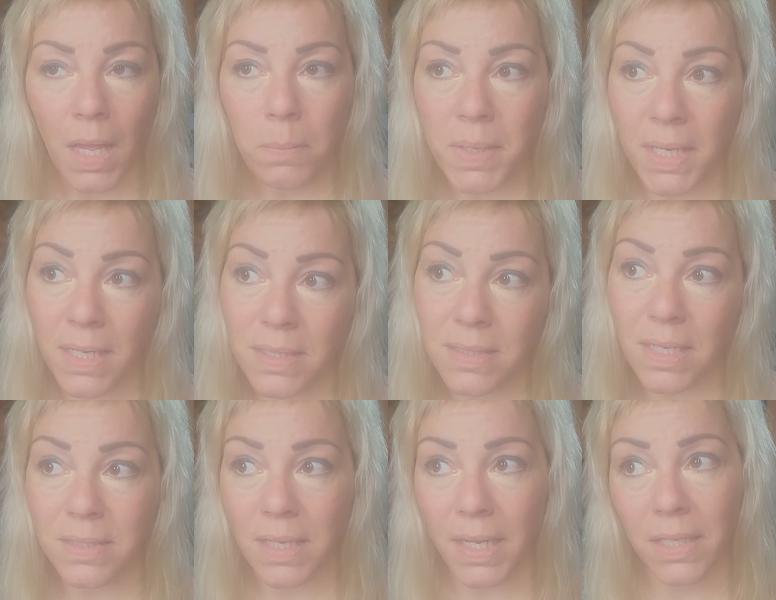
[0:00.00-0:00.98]
because
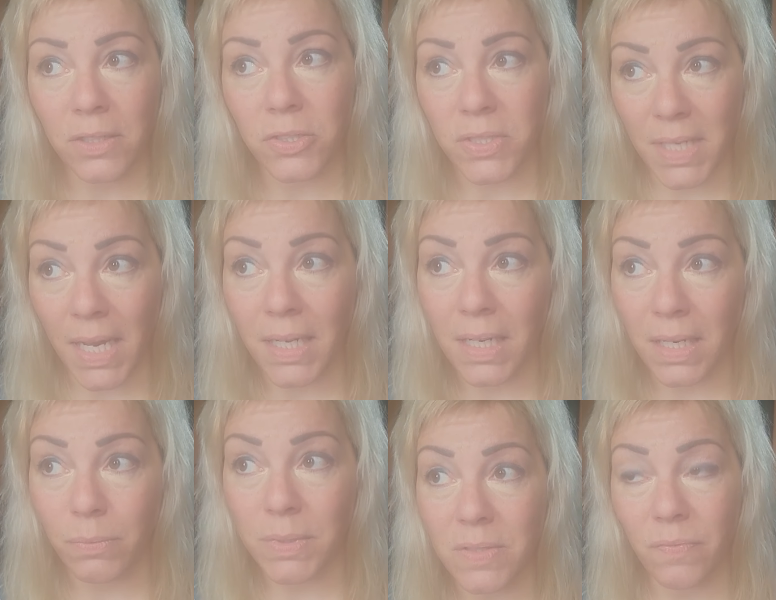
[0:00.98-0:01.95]
as I understand it,
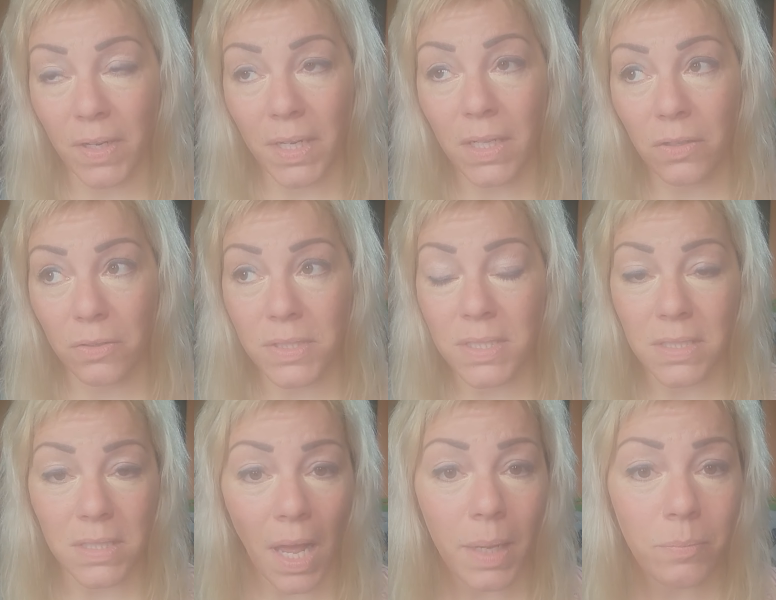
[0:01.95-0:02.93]
it very close in
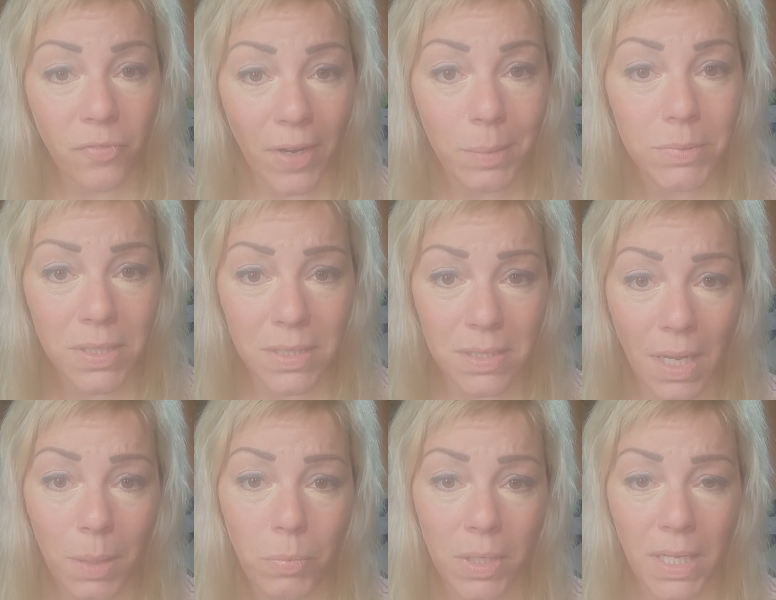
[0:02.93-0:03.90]
time frame to the
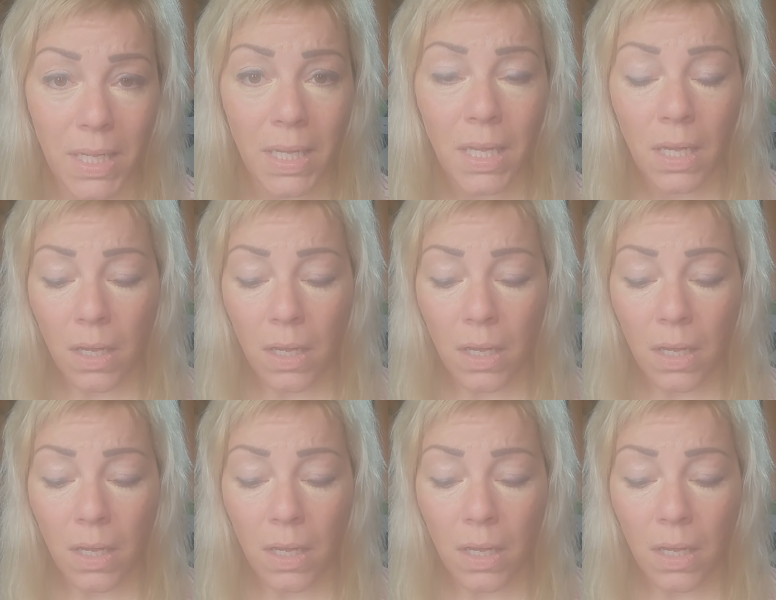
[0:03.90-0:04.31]
time when he